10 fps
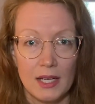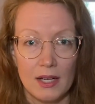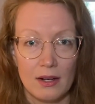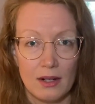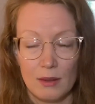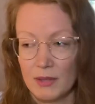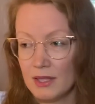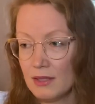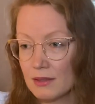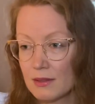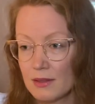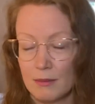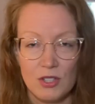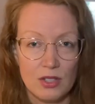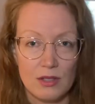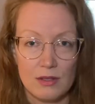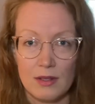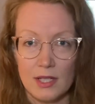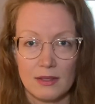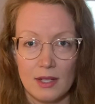and these images and
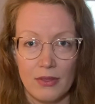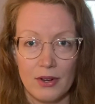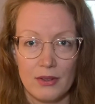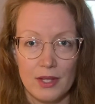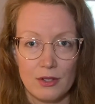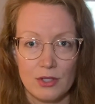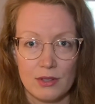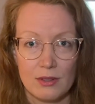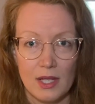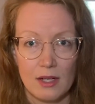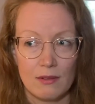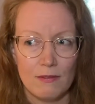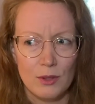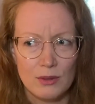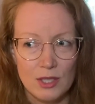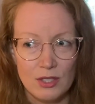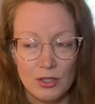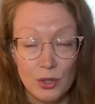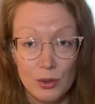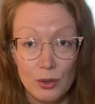things out there that are just like confusing to
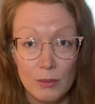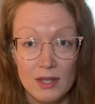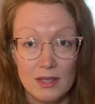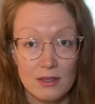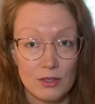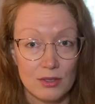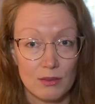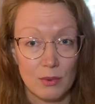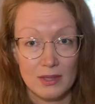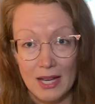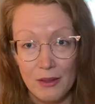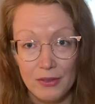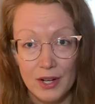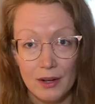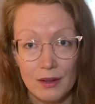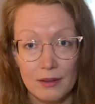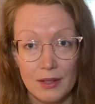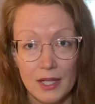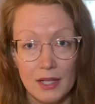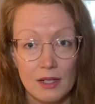you, but it's just what's out there,
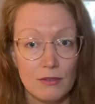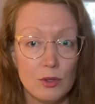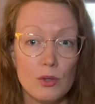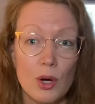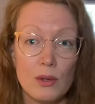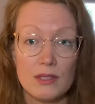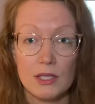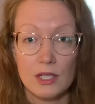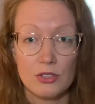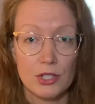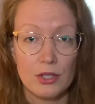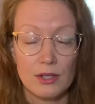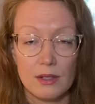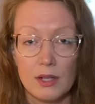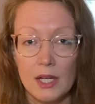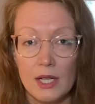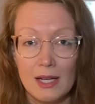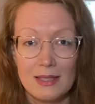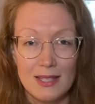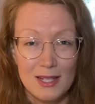okay? And if you know a teenager, you can
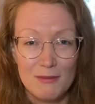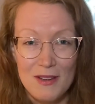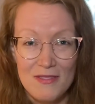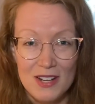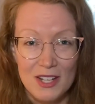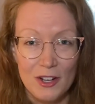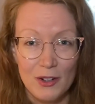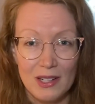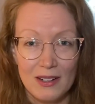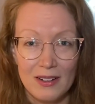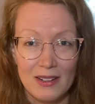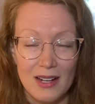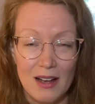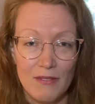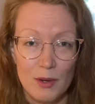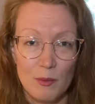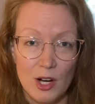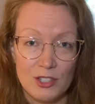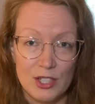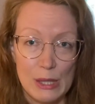send them my video here and have them
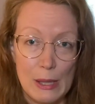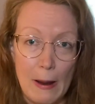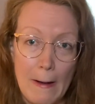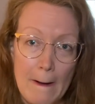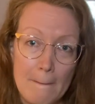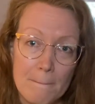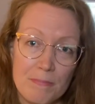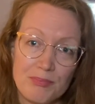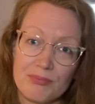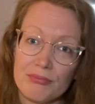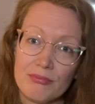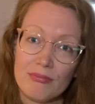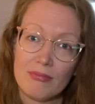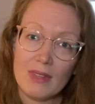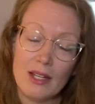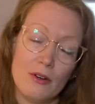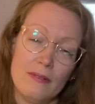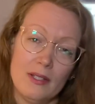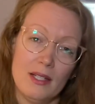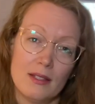watch it, and
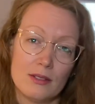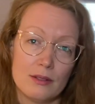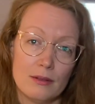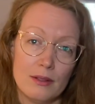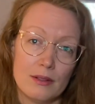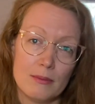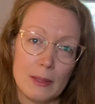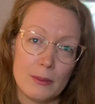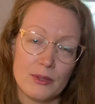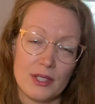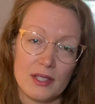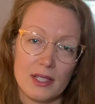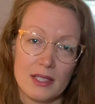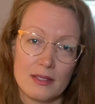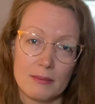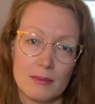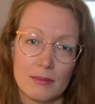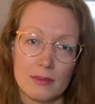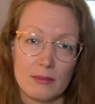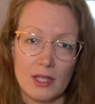hopefully they'll be able to get some
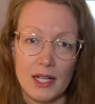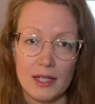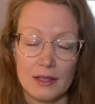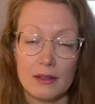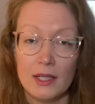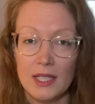light and